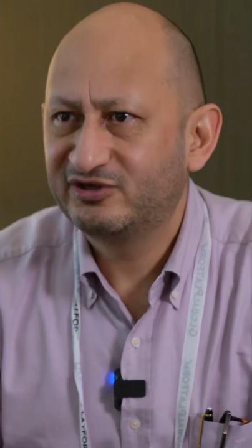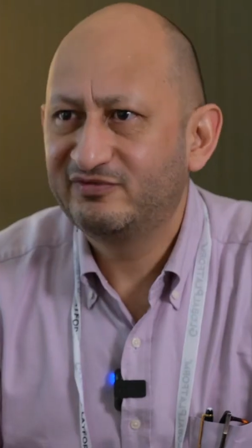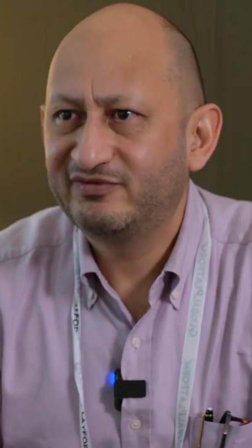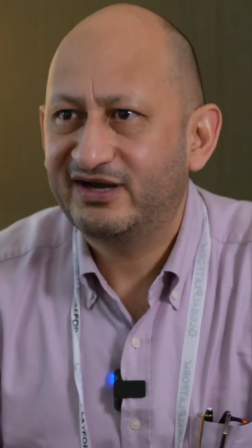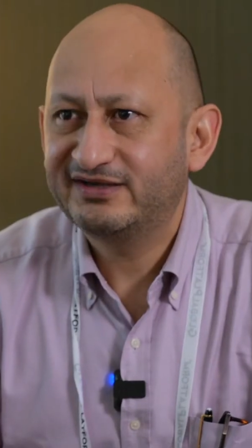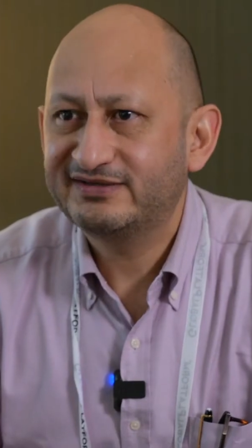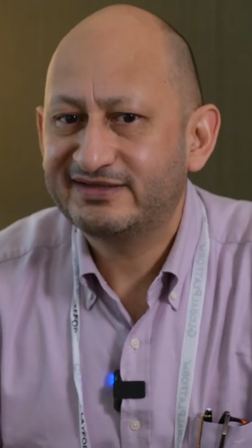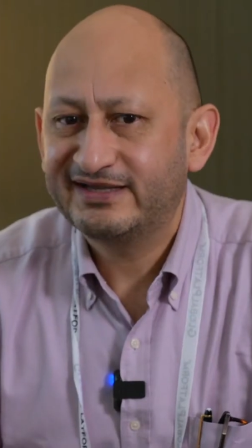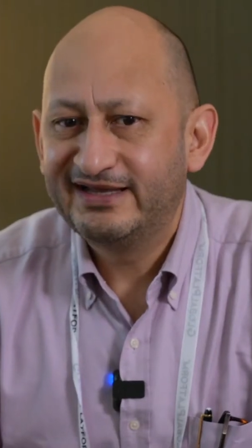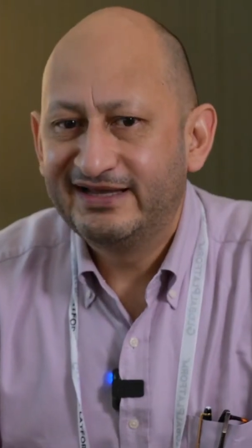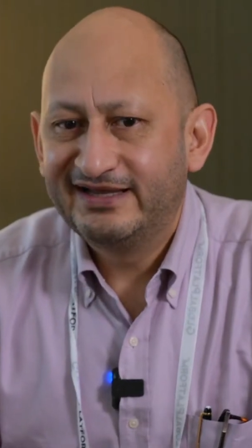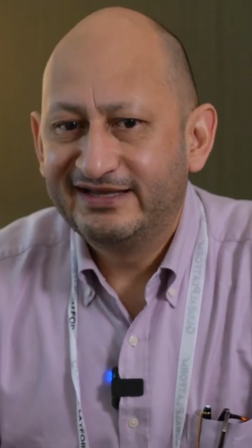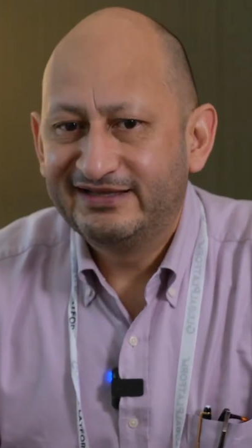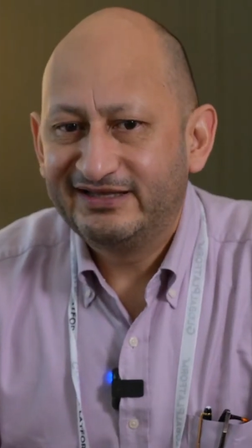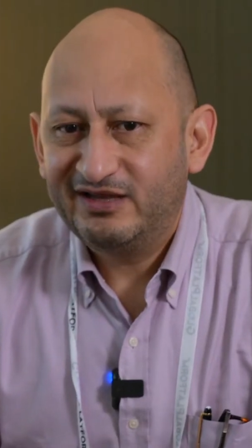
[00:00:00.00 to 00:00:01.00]
device.
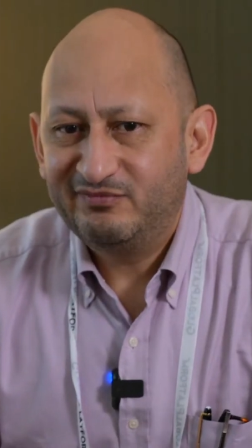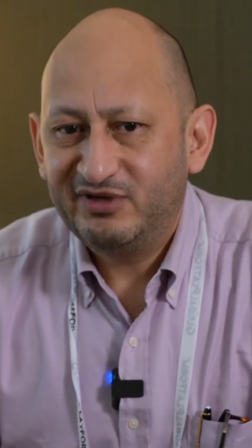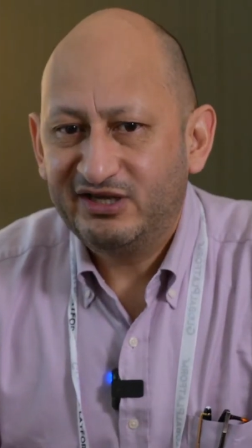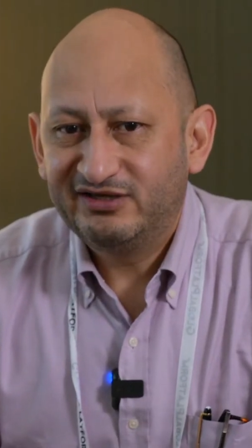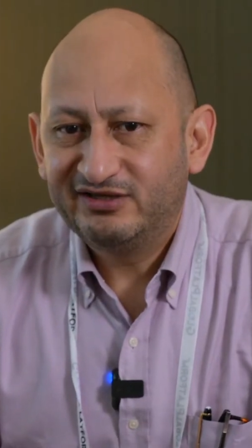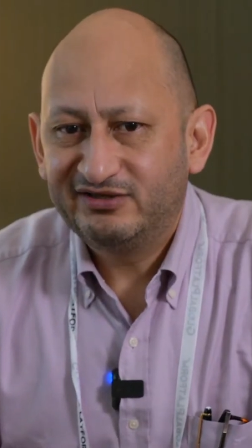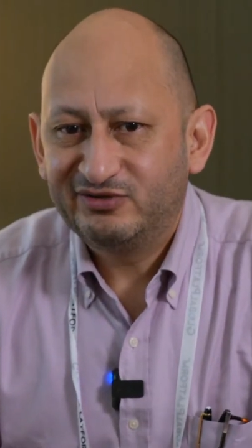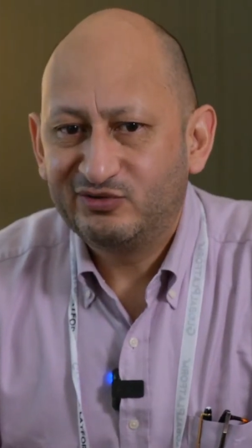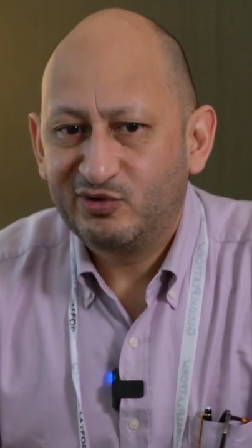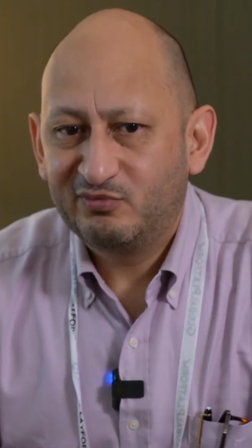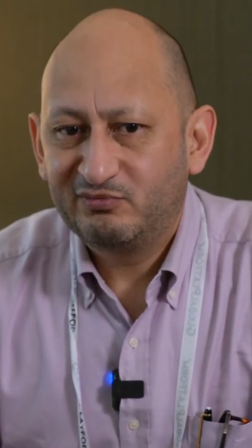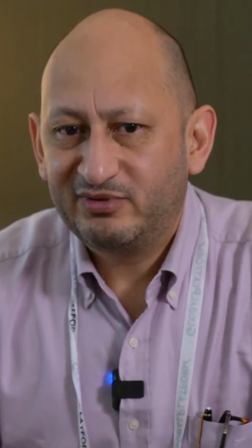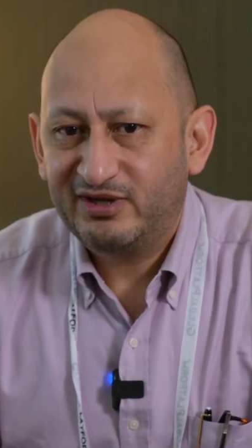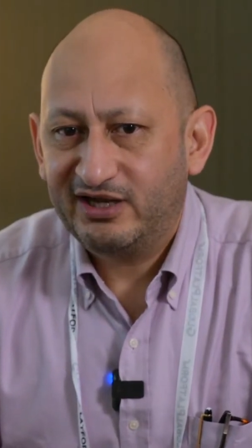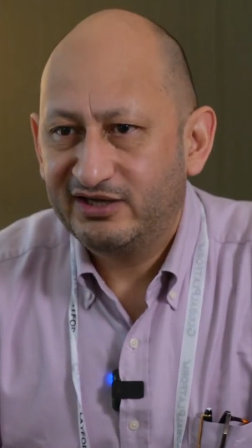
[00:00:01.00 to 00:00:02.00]
They may need to
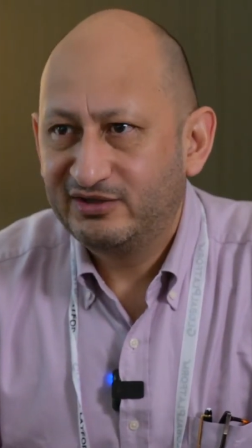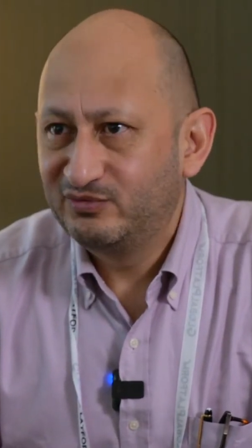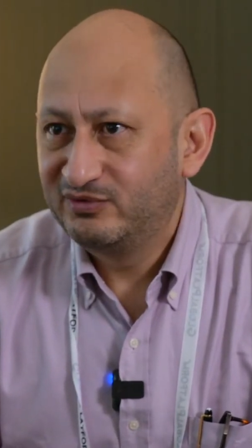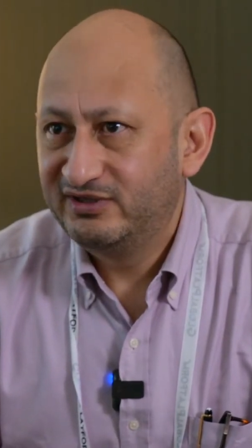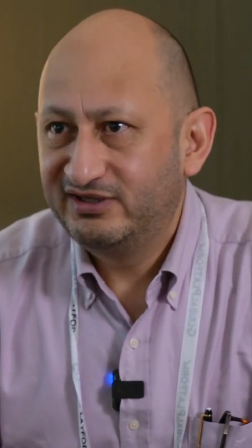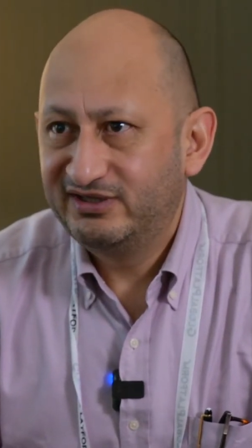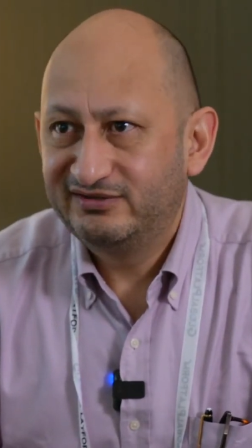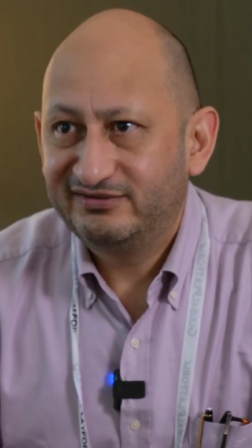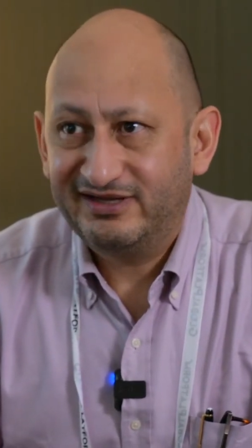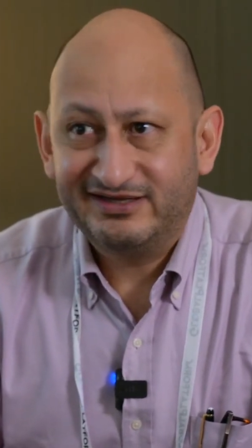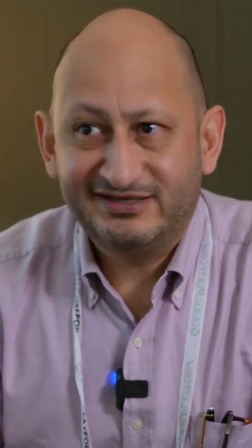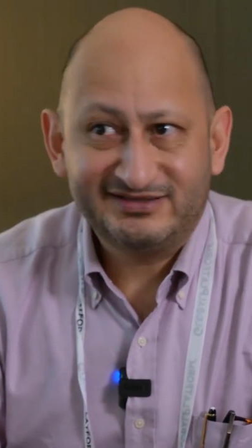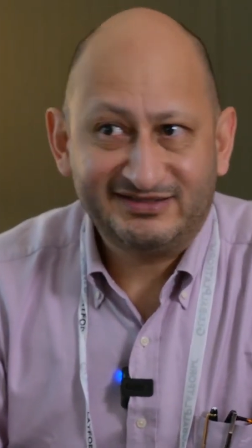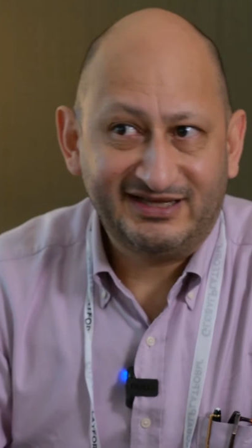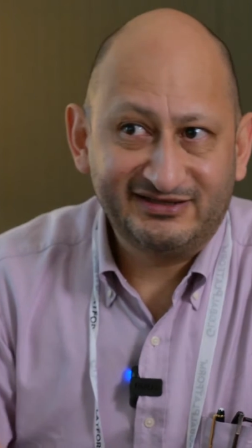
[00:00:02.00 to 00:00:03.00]
comply with
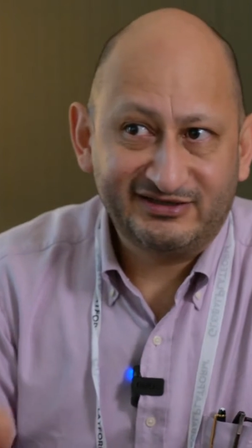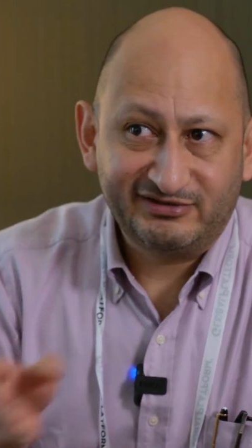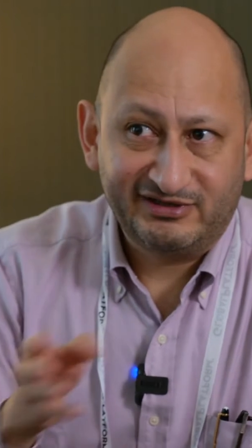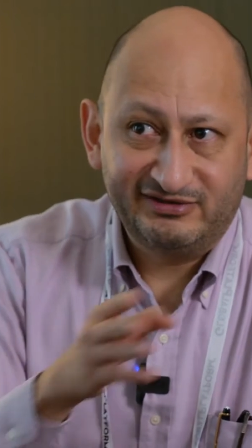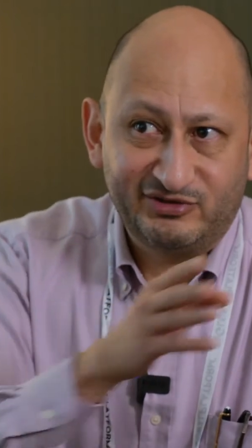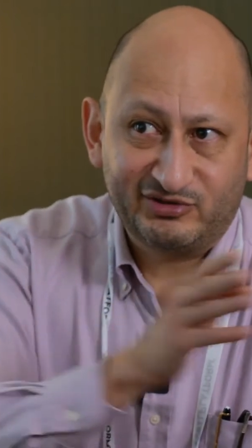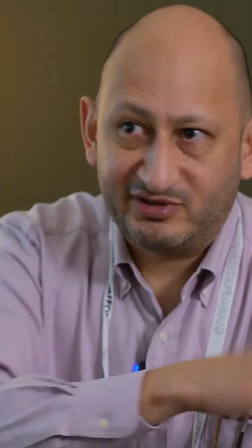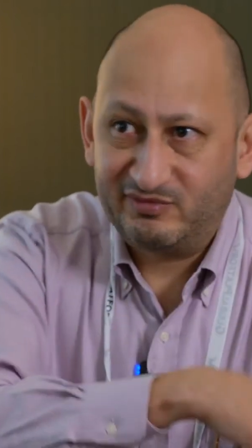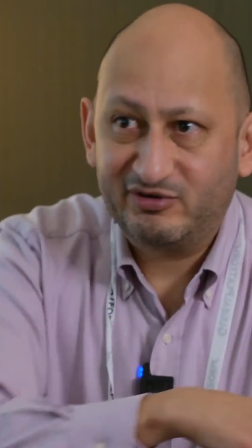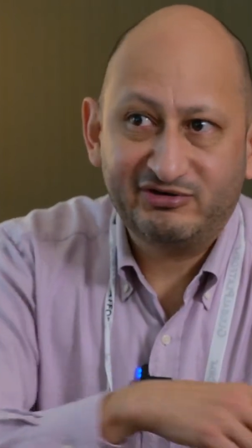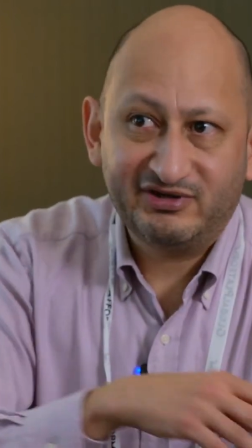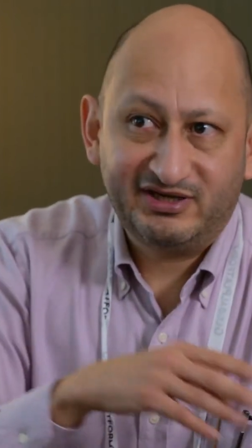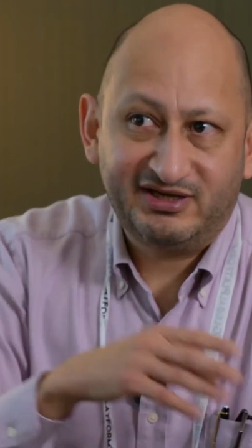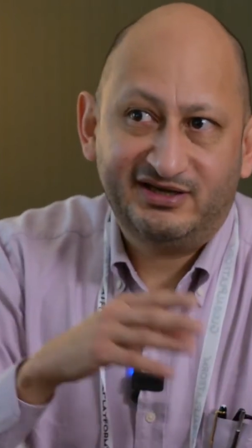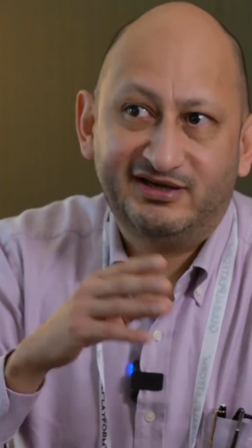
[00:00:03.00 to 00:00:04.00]
a standard in North
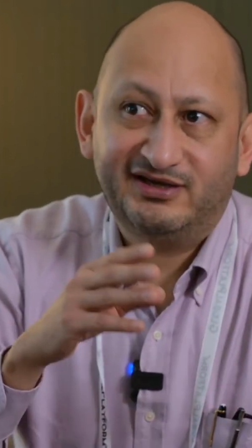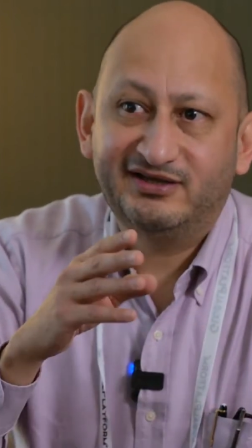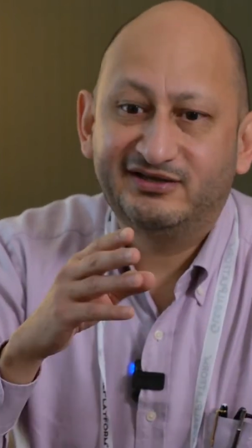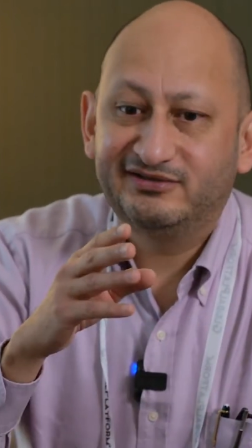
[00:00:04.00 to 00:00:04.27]
America,